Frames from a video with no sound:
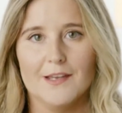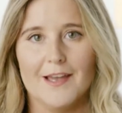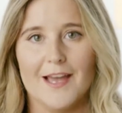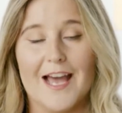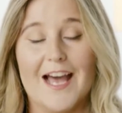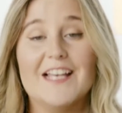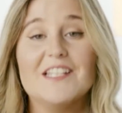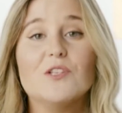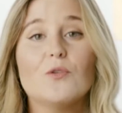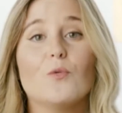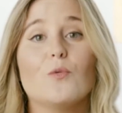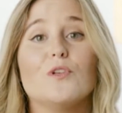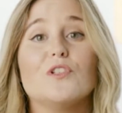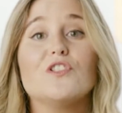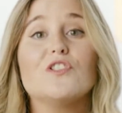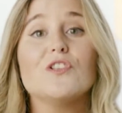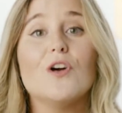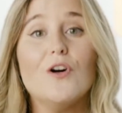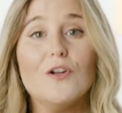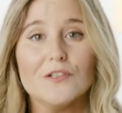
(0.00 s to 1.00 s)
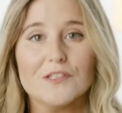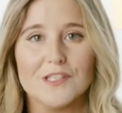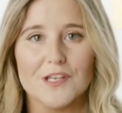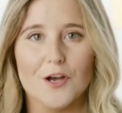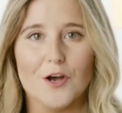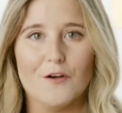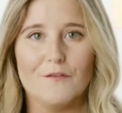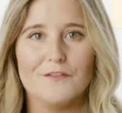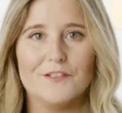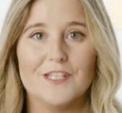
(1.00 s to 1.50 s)
as a result
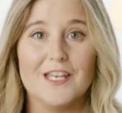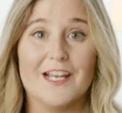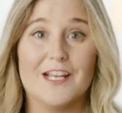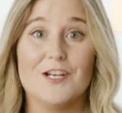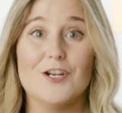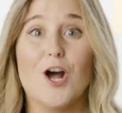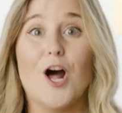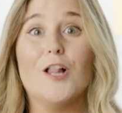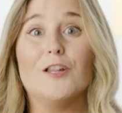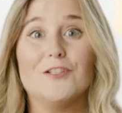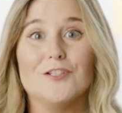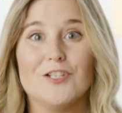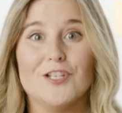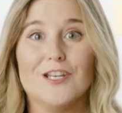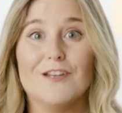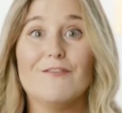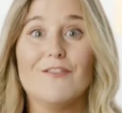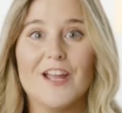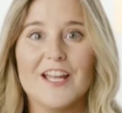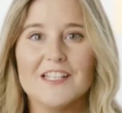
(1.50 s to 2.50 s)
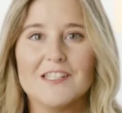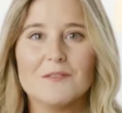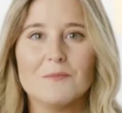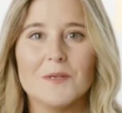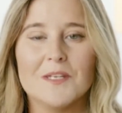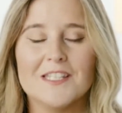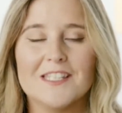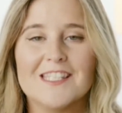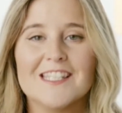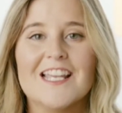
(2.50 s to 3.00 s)
of technology
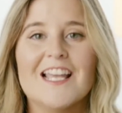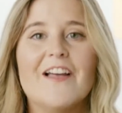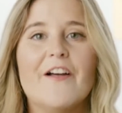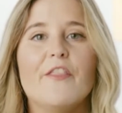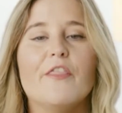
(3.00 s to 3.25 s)
advancements,